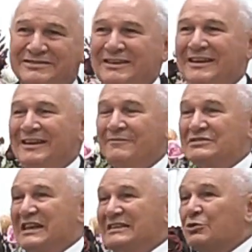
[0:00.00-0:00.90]
fine.
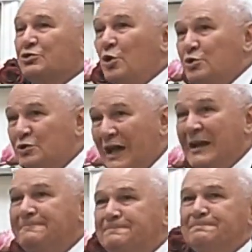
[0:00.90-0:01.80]
Everything is at our
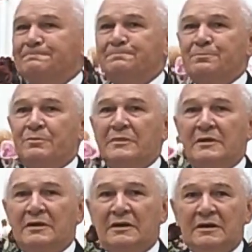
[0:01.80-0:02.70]
hands. You gave
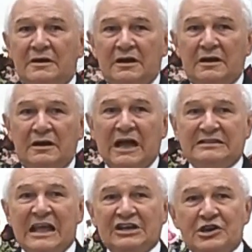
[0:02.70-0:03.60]
everything.
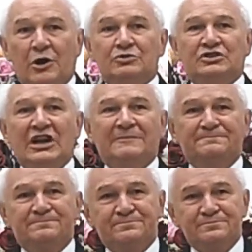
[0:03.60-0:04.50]
Right?
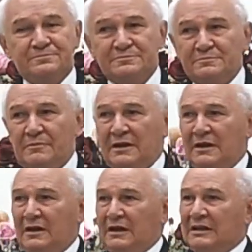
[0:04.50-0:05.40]
So then
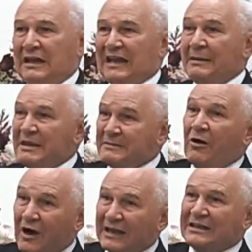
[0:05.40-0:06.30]
came a day
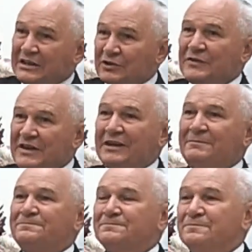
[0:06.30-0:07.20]

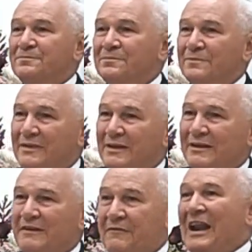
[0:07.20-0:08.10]
at the same moment
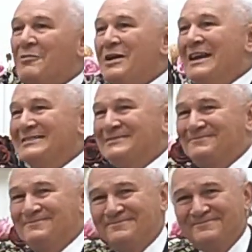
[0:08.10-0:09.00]
in,
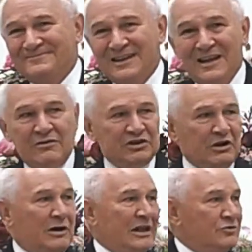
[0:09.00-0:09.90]
when God came to
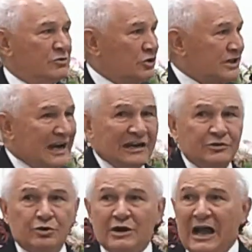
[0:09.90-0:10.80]
speak with them.
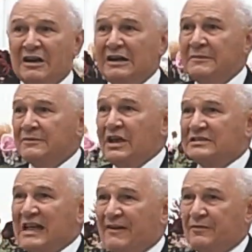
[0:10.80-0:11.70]
And when he
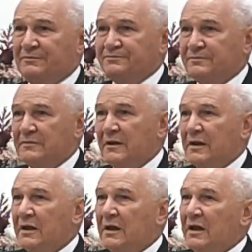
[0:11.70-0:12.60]
went there, he
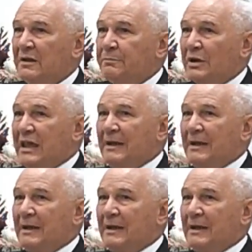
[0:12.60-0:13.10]
didn't find